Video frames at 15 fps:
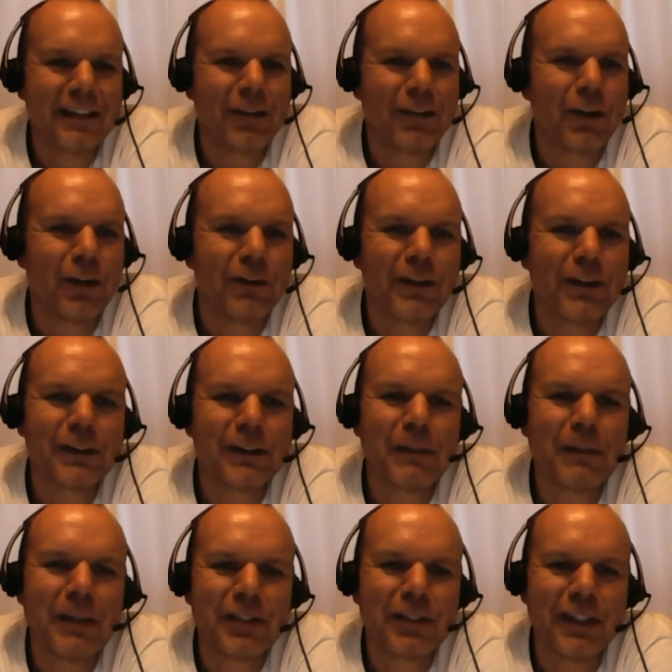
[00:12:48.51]
And the reason I
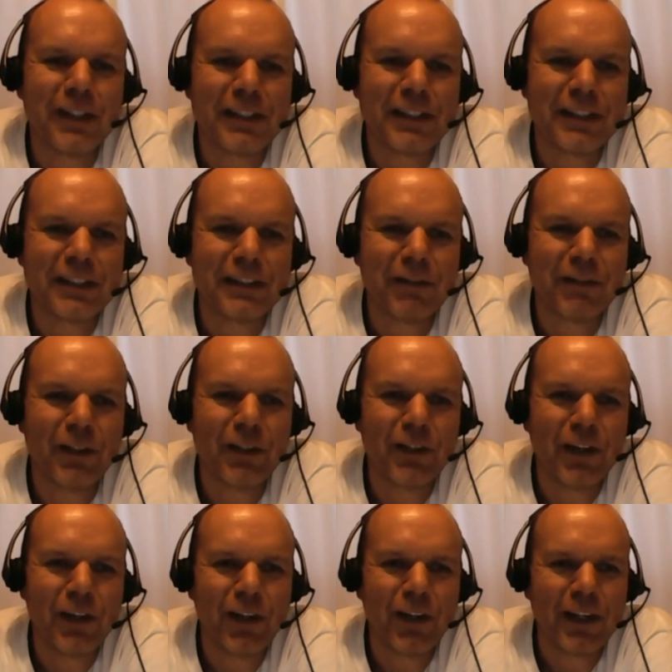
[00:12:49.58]
mention this is if you
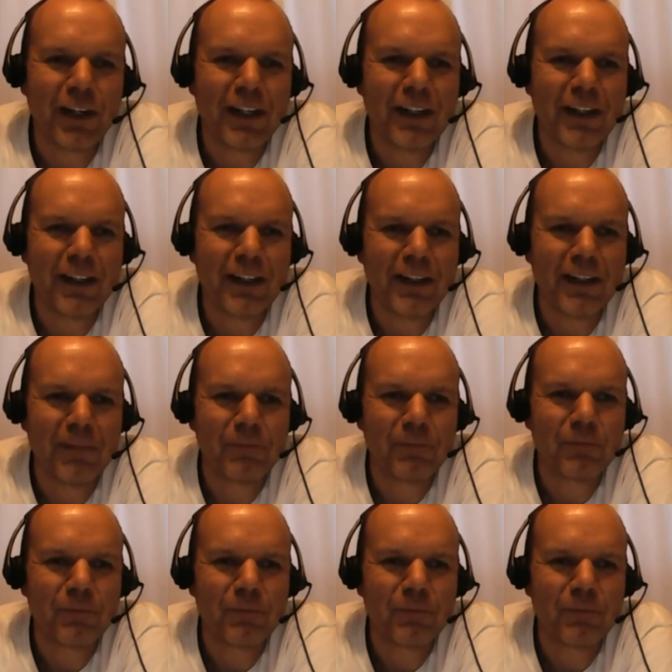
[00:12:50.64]
look at uh, um,